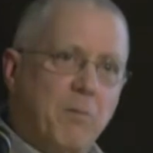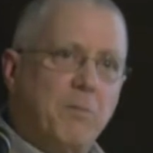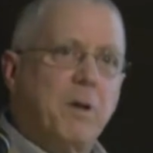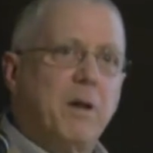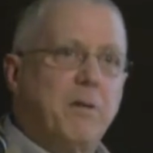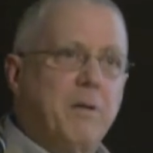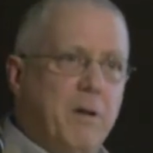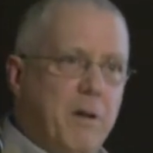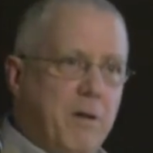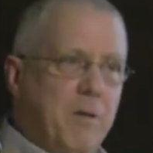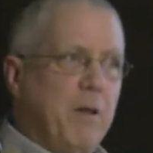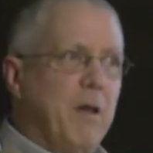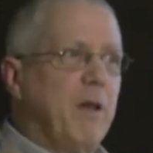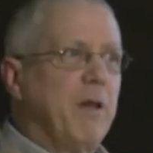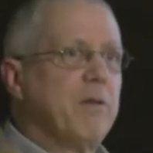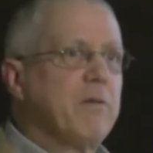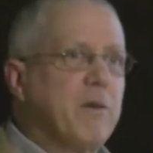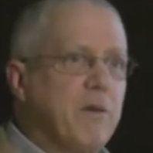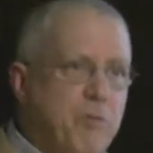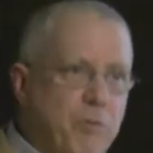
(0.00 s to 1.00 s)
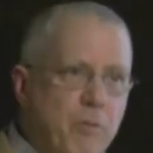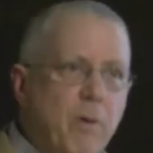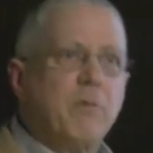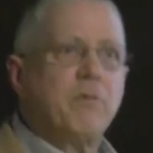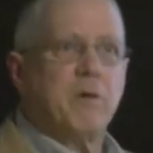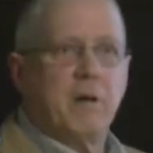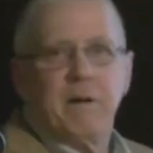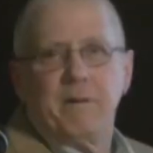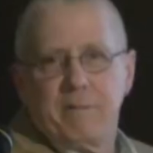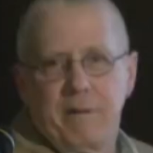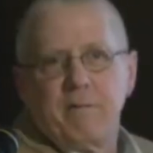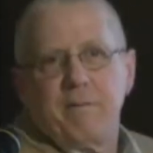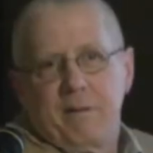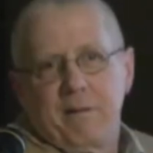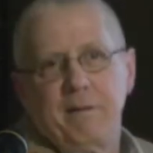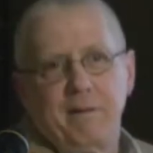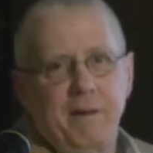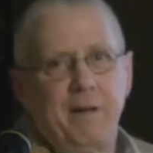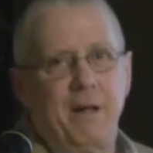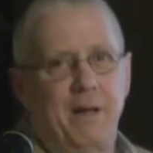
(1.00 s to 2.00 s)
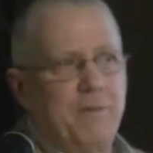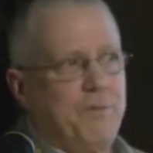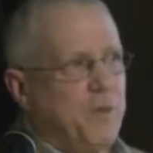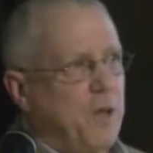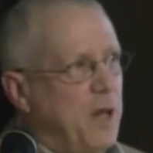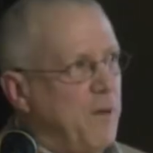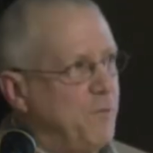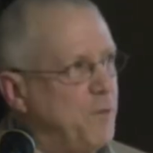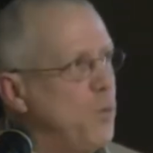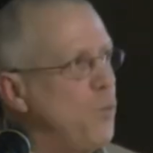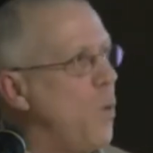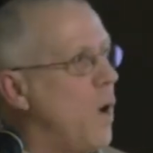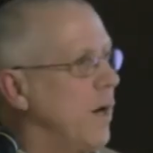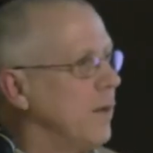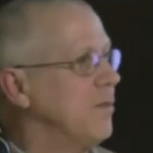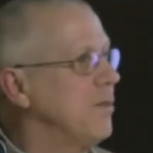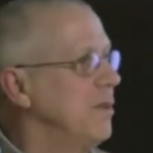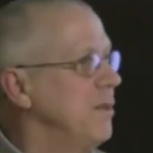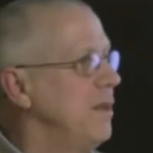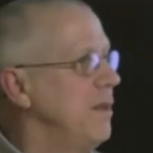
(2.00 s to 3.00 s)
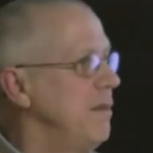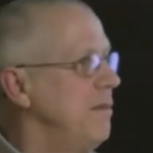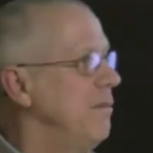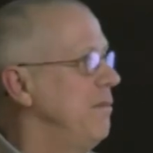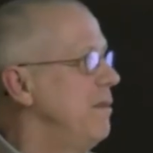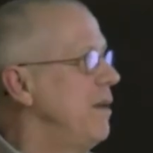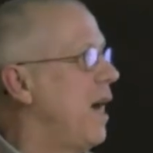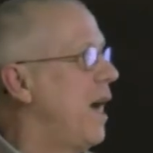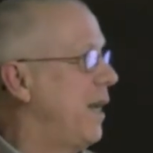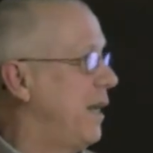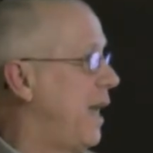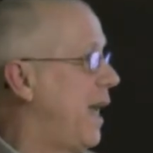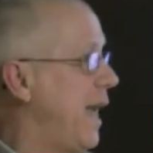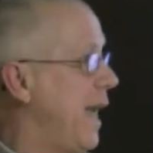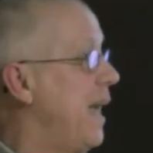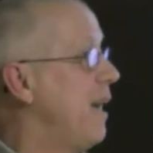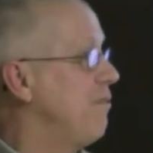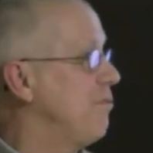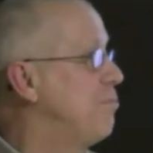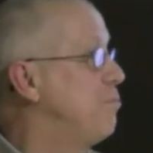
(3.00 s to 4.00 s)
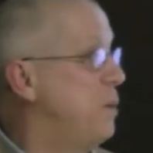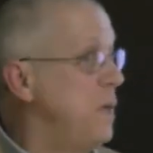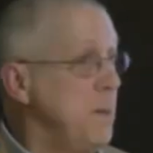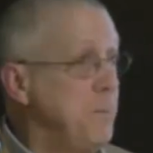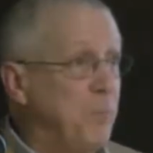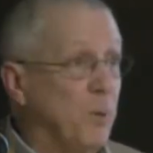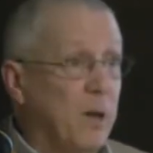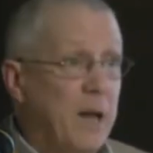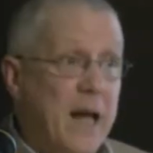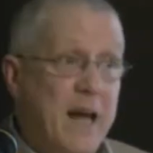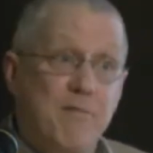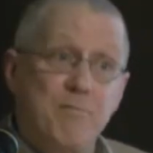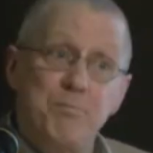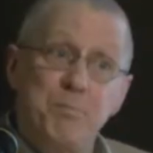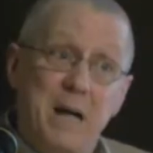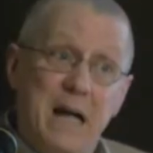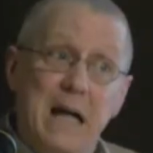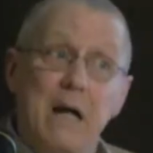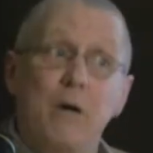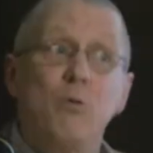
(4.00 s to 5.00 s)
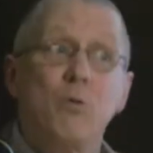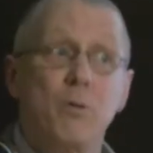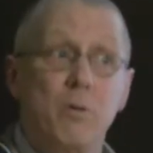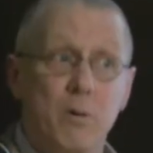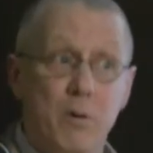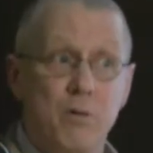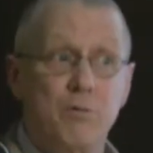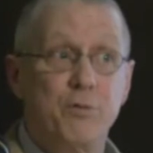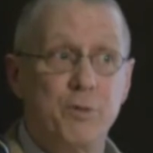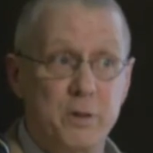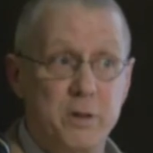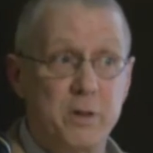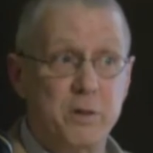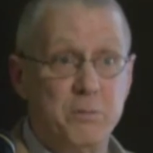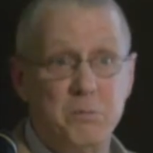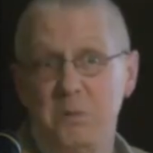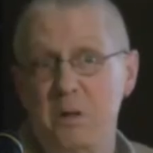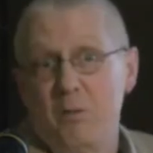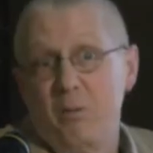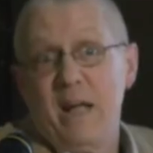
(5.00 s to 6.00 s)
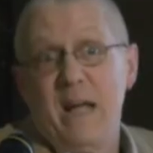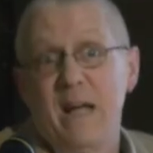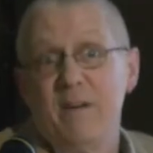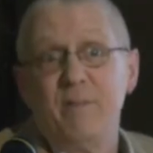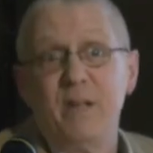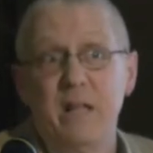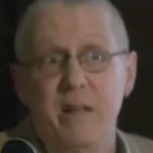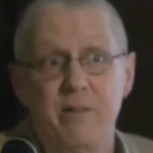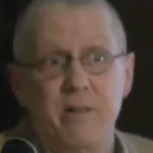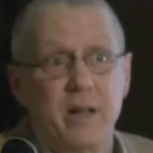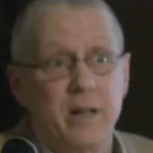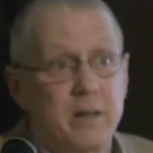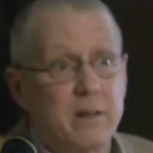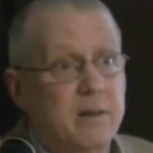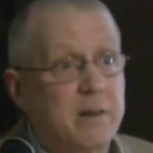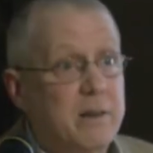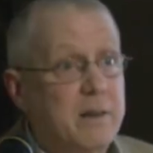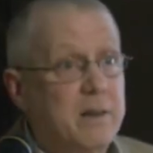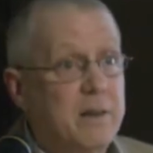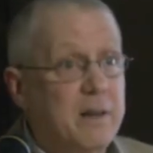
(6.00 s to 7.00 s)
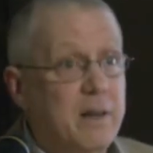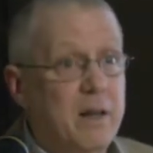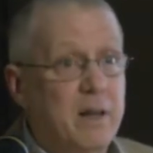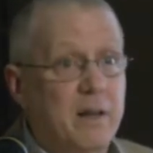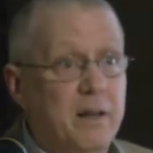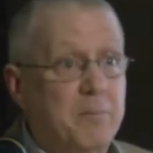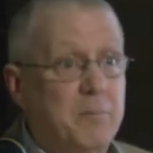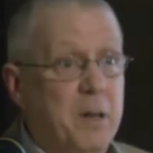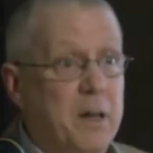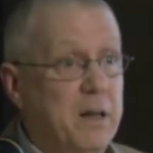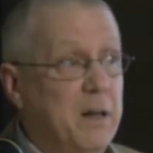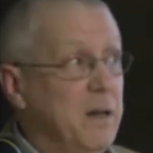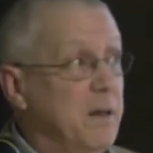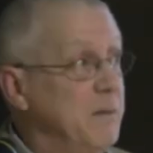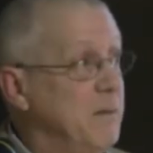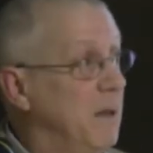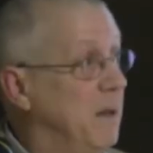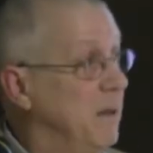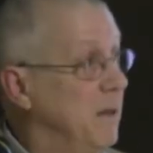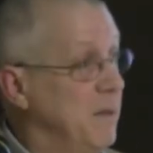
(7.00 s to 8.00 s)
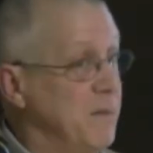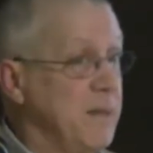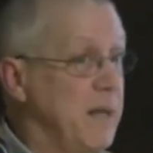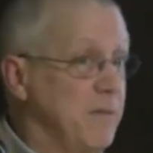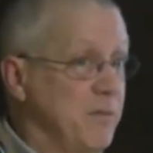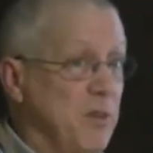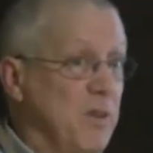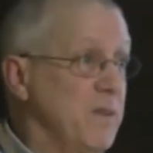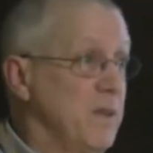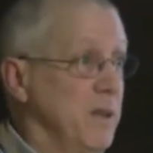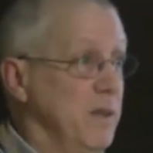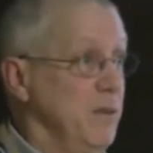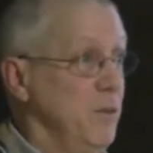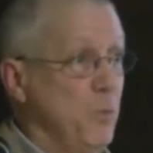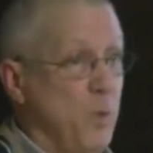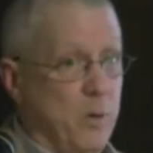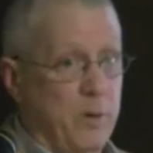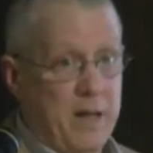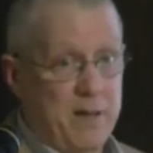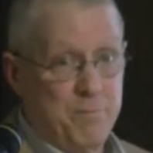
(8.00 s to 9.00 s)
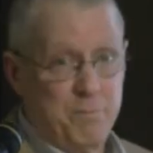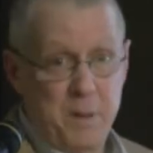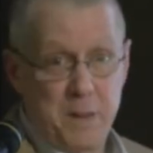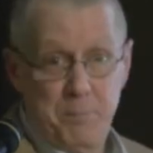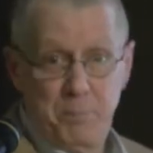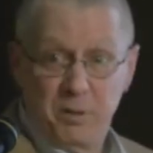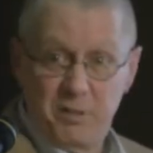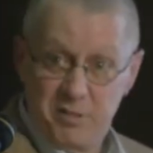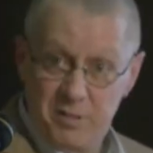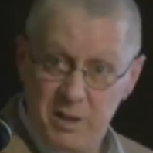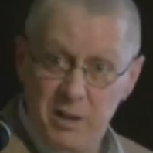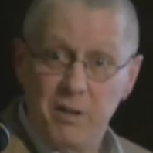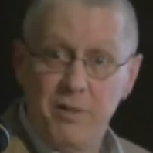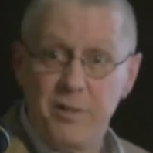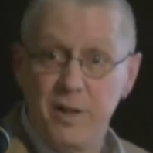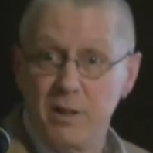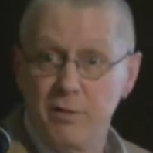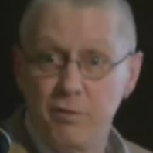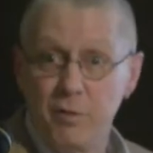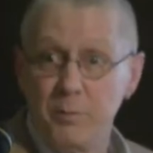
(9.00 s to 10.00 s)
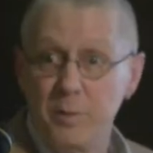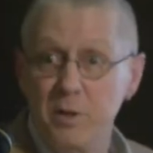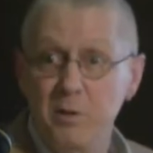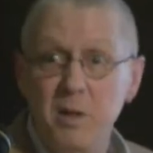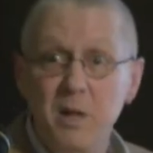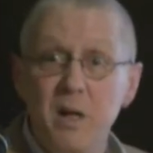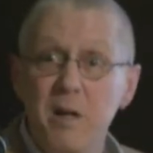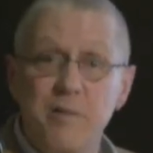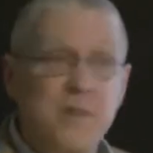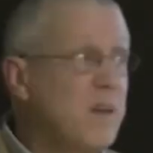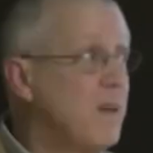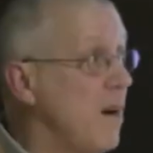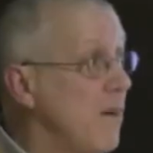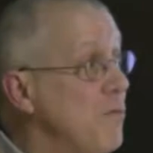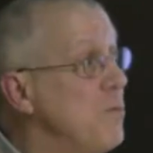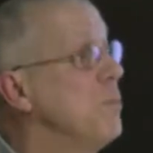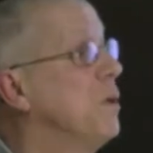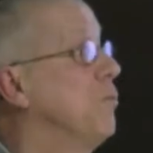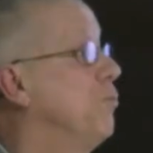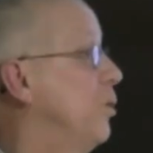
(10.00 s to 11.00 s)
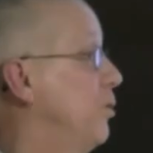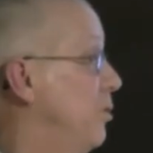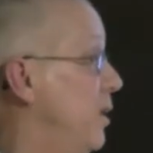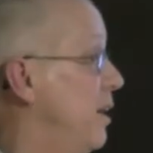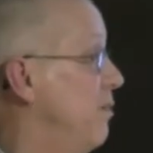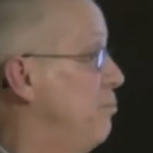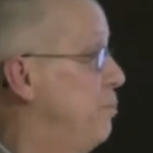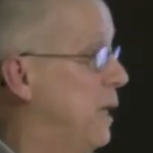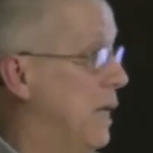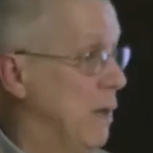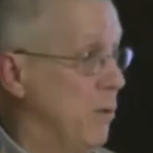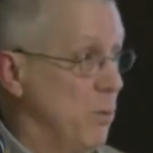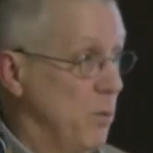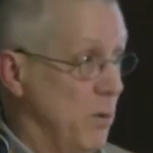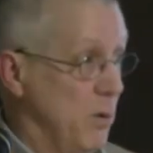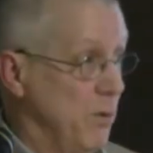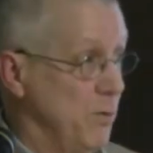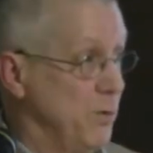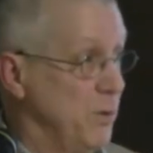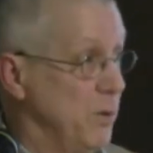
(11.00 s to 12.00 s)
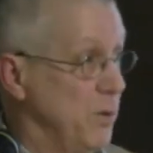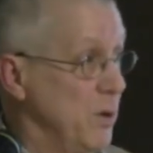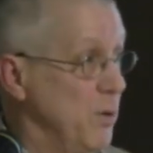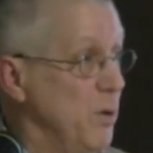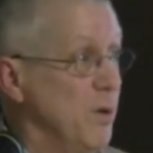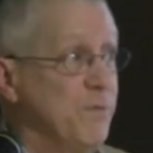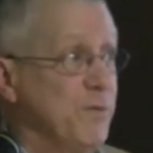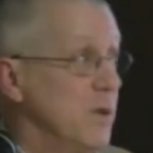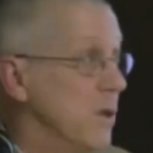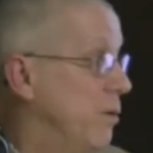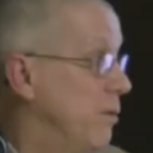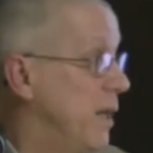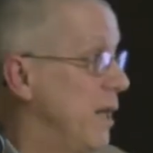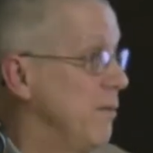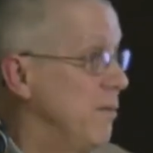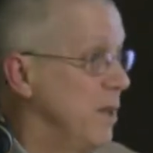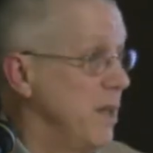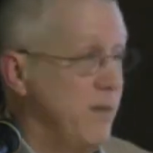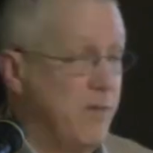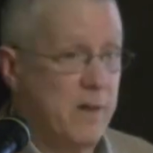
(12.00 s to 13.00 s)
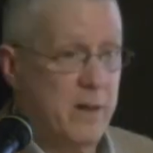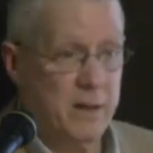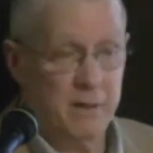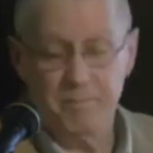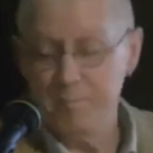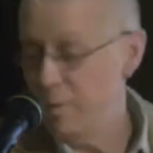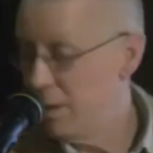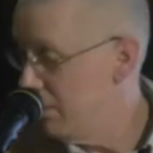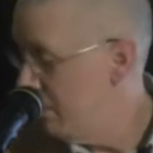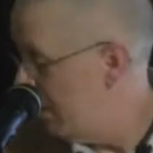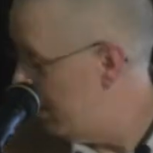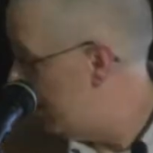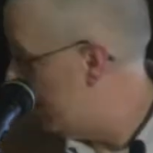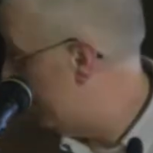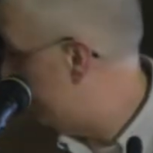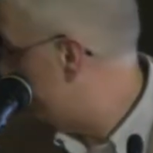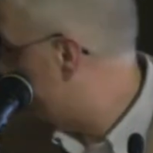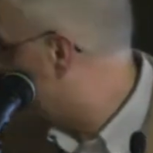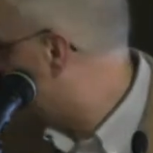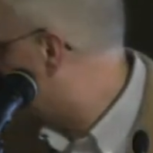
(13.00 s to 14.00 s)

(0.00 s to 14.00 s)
know, so, throw, so if, if you want to not have people have power over you, don't have anything. Um, uh, it's not just that you won't have people steal things from you, the government won't have power over you if you don't have anything. Um,